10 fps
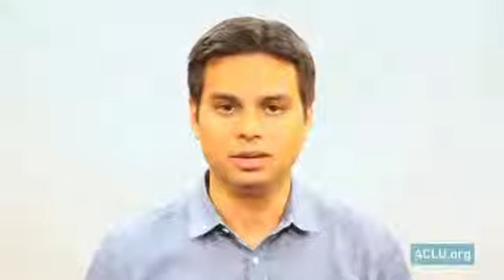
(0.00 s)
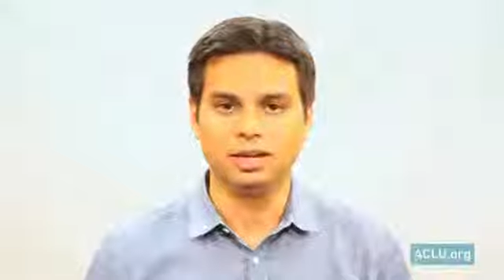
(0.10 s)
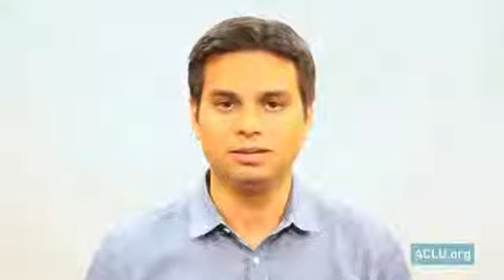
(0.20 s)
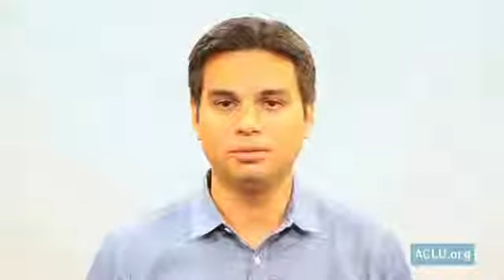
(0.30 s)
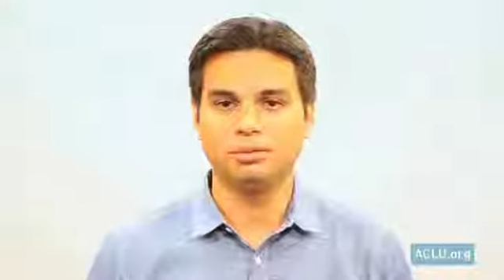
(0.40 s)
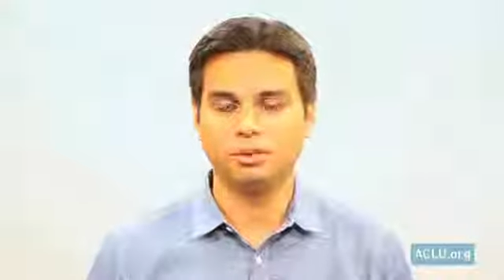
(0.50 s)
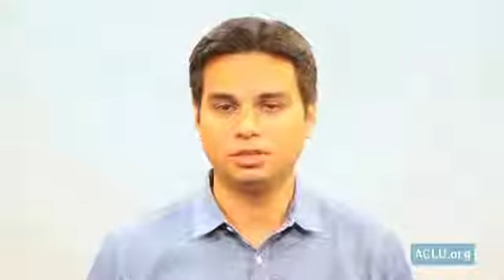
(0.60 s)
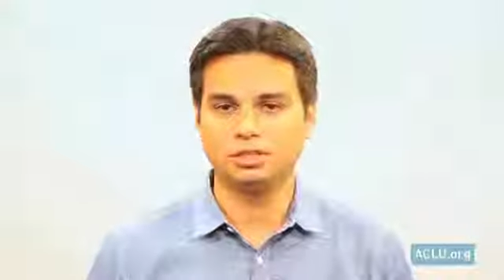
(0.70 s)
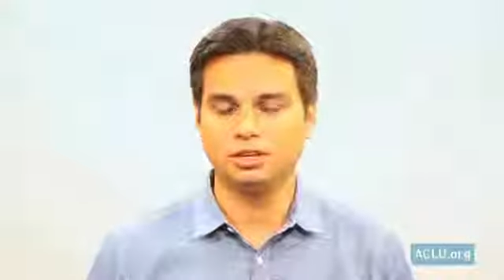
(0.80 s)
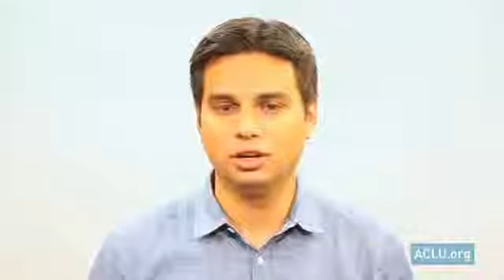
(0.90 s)
it is
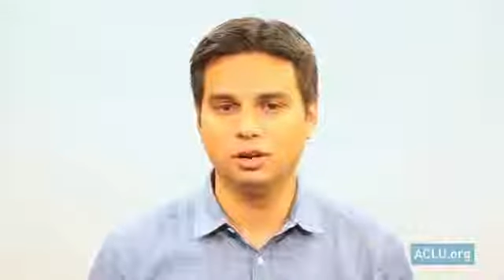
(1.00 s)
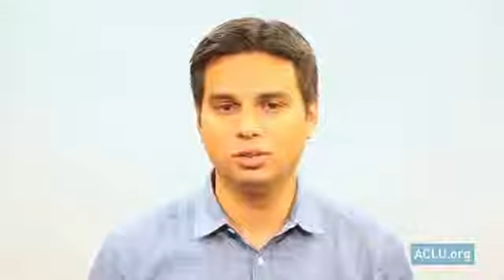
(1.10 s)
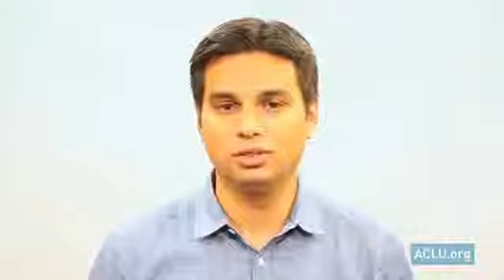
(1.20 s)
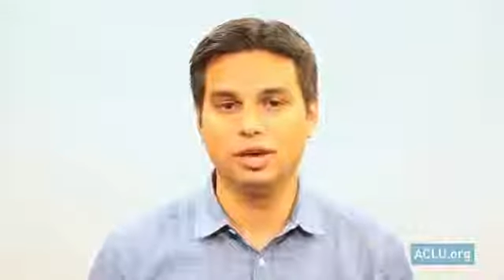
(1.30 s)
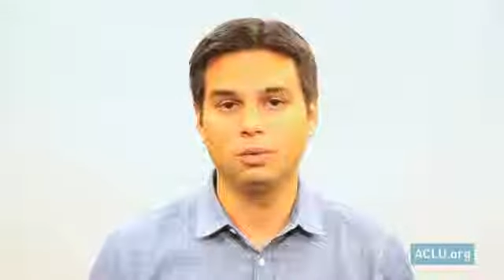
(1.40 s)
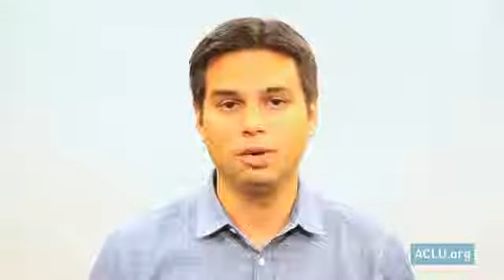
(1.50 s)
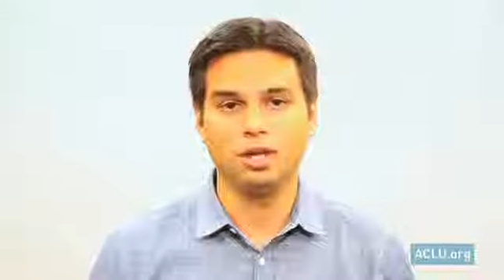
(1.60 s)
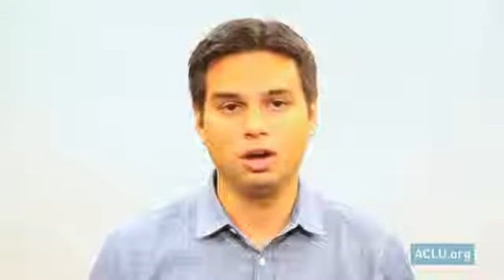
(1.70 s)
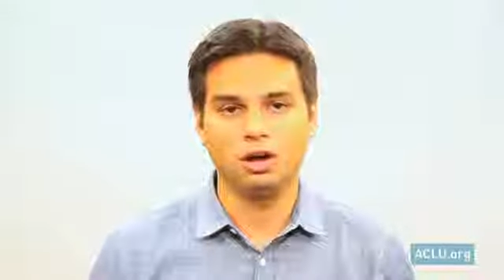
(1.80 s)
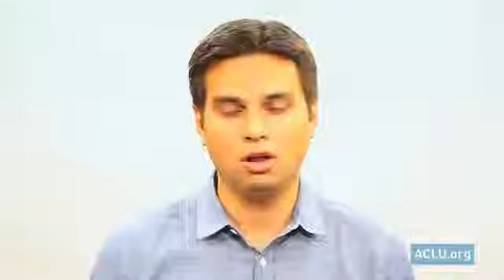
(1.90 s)
important to know that
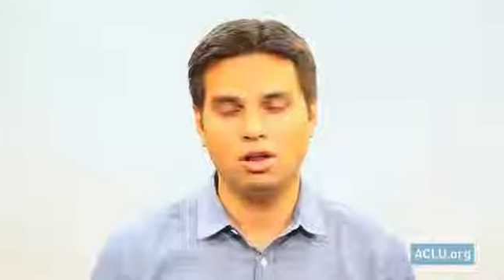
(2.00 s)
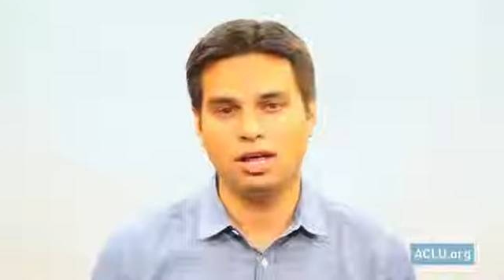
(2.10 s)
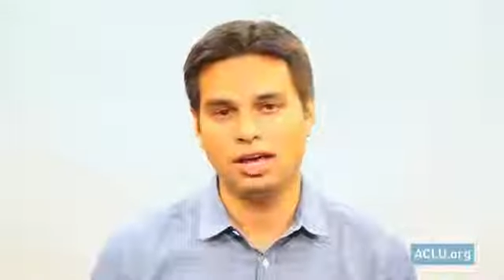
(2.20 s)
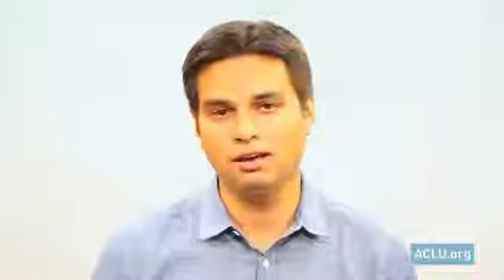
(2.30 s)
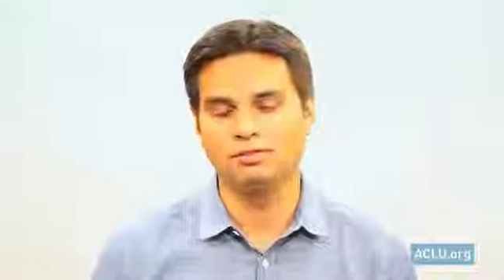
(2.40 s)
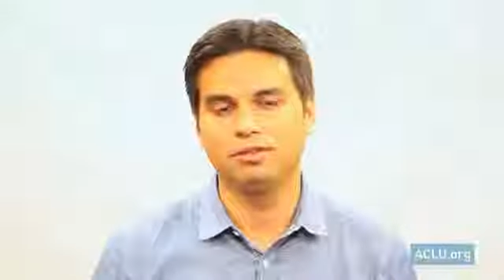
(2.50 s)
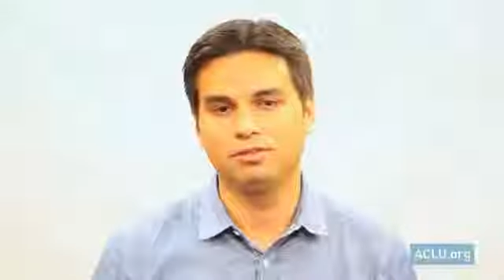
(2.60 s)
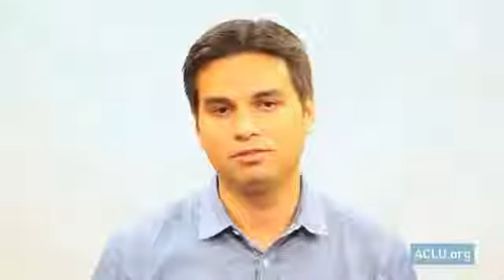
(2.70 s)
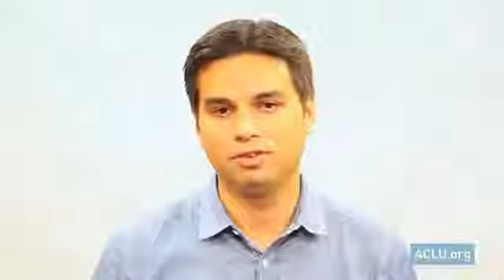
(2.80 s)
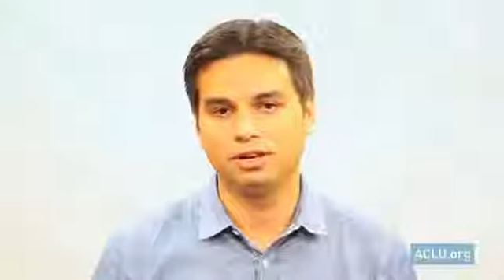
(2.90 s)
we all have
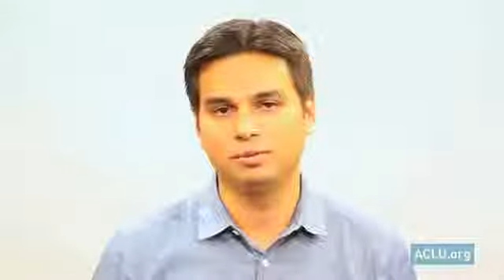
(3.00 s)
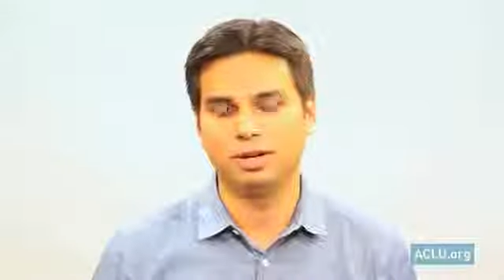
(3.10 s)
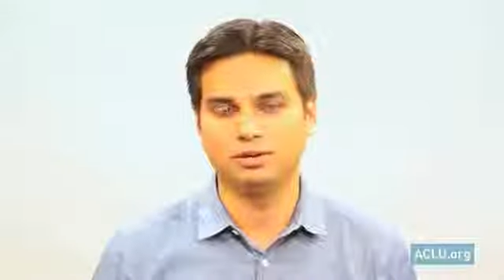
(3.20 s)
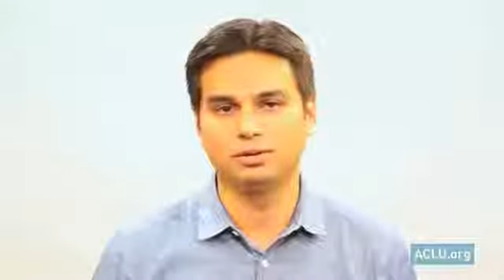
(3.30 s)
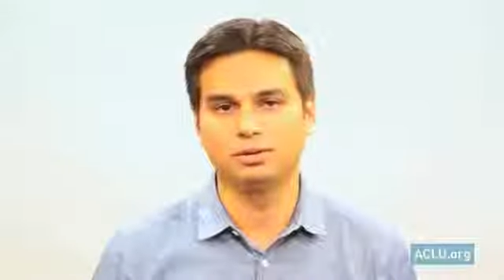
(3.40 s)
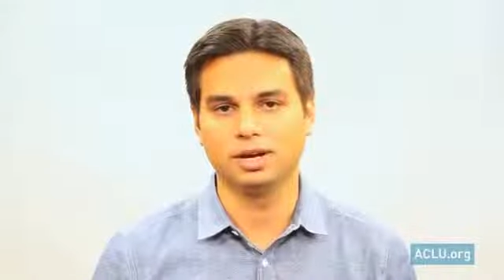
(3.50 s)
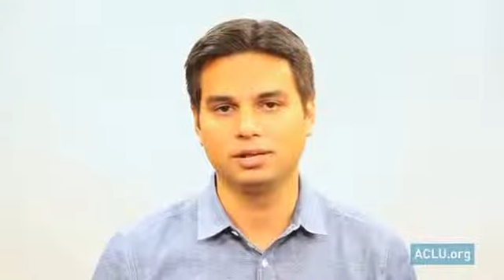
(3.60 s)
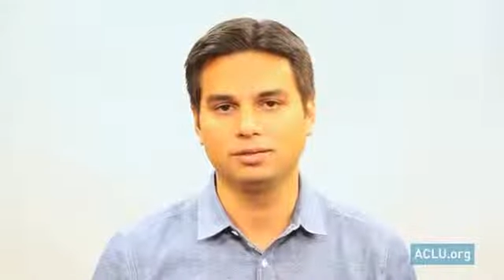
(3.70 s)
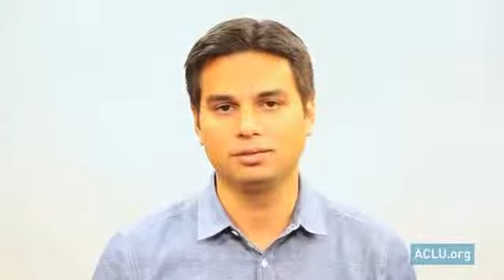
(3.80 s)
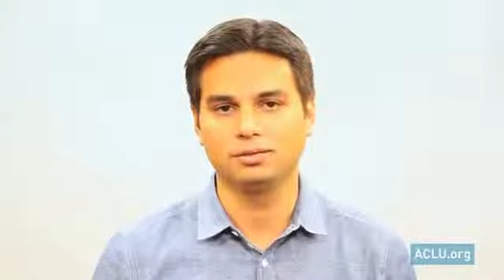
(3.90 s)
fundamental
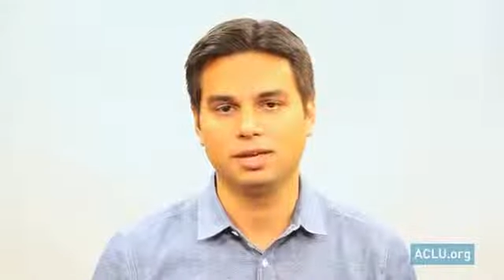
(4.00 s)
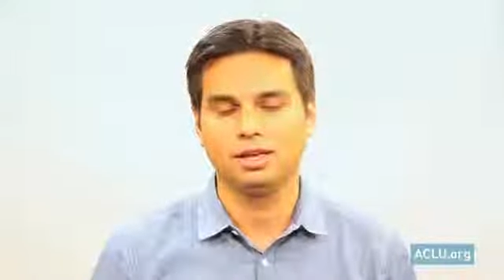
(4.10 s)
rights